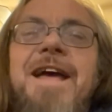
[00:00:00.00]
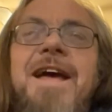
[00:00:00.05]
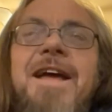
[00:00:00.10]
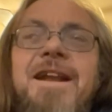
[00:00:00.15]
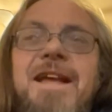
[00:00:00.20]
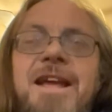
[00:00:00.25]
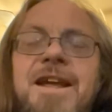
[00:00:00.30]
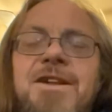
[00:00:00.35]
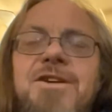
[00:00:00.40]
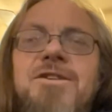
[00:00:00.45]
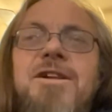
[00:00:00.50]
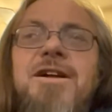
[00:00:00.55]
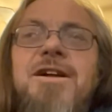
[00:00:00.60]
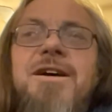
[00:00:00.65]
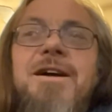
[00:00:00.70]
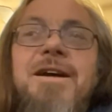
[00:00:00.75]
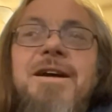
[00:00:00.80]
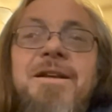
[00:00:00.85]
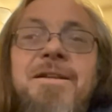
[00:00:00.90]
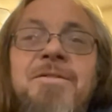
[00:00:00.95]
at 8
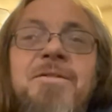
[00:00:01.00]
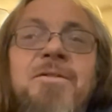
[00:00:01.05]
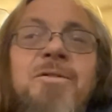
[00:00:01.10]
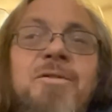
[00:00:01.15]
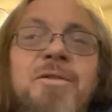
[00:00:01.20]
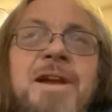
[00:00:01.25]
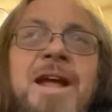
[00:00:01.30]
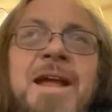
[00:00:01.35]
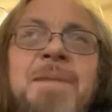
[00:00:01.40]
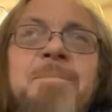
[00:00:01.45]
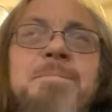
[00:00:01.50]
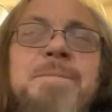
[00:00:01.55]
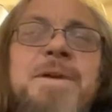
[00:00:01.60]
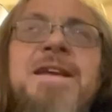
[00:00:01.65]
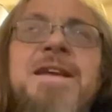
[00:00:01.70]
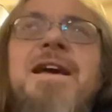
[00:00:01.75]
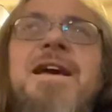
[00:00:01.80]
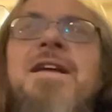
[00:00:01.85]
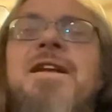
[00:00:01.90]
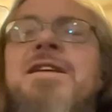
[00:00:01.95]
o'clock and
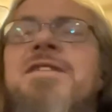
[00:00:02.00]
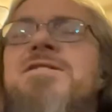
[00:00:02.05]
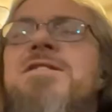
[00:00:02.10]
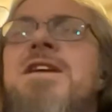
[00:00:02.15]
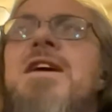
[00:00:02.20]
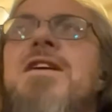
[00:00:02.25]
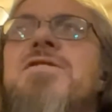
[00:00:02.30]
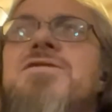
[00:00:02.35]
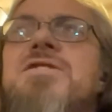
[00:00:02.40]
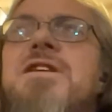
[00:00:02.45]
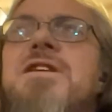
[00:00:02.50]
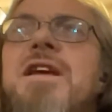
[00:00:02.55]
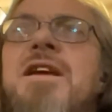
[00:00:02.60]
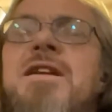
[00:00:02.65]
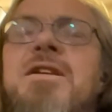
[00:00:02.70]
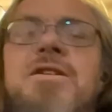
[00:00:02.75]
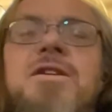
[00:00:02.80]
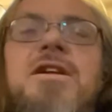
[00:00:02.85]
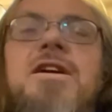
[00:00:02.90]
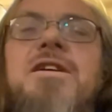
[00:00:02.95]
be at his house at
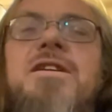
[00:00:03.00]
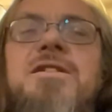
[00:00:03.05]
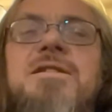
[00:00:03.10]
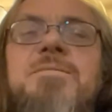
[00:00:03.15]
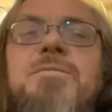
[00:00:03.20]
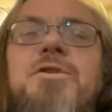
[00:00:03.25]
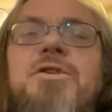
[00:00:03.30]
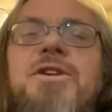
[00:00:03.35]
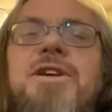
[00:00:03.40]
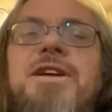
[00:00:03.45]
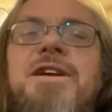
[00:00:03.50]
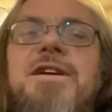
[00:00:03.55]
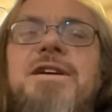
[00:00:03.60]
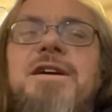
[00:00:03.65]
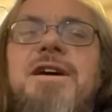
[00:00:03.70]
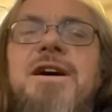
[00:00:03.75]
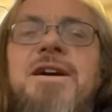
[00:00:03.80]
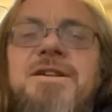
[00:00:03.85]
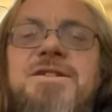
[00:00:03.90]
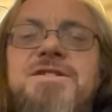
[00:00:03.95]
8 o'clock in the morning
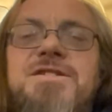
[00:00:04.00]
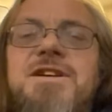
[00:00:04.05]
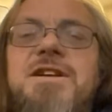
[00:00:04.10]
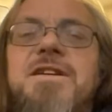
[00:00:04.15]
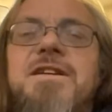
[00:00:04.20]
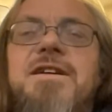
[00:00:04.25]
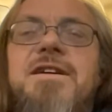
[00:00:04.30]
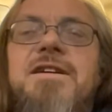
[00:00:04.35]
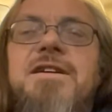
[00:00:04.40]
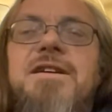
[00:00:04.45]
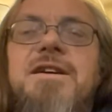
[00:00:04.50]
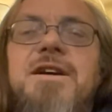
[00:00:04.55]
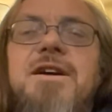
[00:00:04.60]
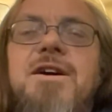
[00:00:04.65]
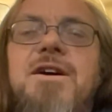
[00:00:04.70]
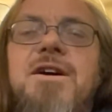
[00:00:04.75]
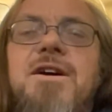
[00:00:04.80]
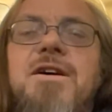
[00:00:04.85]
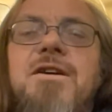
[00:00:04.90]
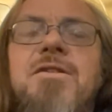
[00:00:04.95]
on a Sunday?
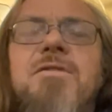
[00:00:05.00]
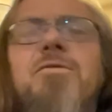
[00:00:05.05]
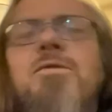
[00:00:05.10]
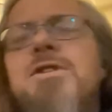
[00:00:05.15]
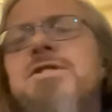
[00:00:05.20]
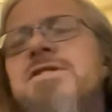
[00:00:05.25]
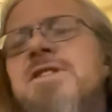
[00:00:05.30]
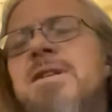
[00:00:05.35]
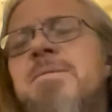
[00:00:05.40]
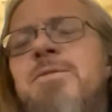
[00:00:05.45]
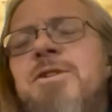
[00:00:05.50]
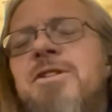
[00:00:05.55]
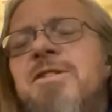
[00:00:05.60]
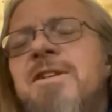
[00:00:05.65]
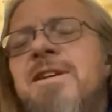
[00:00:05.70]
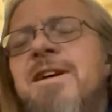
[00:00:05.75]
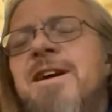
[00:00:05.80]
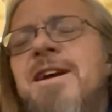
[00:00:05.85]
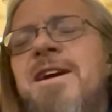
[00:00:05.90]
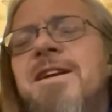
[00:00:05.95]
What time do you
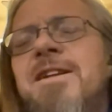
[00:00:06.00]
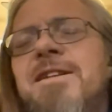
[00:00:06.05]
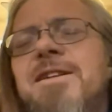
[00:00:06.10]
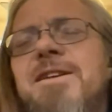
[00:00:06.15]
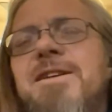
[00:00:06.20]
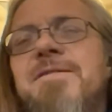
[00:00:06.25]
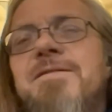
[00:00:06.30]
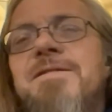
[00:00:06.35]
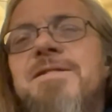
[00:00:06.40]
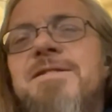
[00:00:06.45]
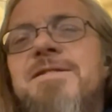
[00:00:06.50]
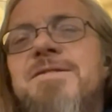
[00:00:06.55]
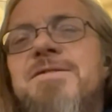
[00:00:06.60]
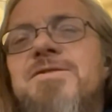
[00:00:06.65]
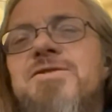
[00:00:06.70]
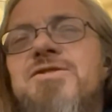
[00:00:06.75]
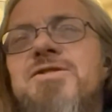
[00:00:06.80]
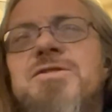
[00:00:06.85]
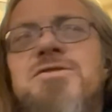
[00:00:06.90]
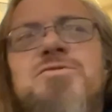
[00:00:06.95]
think I got to leave?
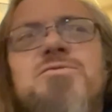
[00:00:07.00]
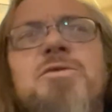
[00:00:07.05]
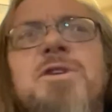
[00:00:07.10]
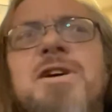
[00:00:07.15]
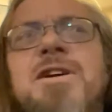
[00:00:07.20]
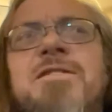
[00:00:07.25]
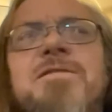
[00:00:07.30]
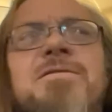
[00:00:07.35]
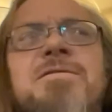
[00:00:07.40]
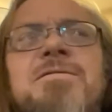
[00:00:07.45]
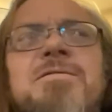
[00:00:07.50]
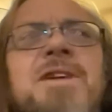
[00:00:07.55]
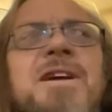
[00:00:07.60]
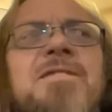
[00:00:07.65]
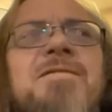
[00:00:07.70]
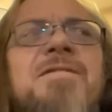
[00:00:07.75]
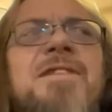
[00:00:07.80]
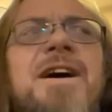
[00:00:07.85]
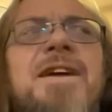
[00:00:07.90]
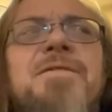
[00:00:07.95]
She goes, what,
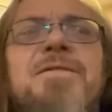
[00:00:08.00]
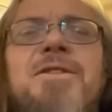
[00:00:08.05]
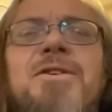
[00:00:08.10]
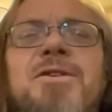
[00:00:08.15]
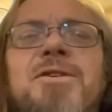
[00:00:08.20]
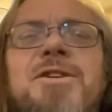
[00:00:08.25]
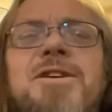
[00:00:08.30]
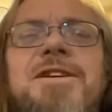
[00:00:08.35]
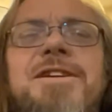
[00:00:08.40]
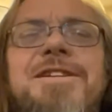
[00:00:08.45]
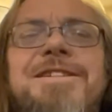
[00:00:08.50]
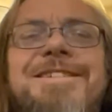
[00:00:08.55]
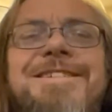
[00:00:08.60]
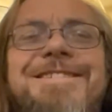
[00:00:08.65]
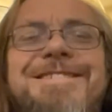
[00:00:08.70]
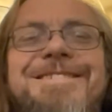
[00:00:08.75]
like 5:30?